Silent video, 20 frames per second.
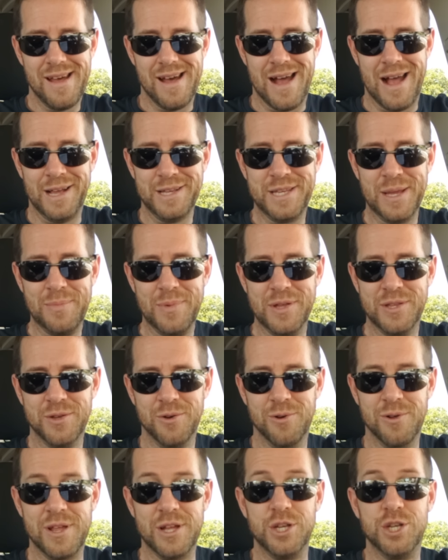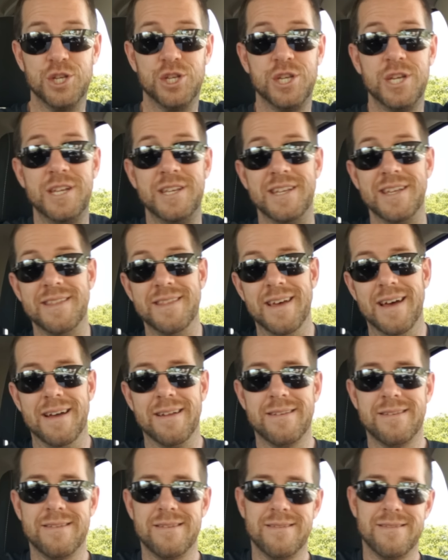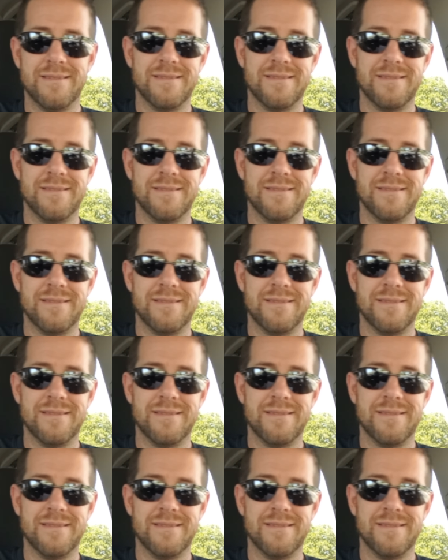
I simply told her that she did that.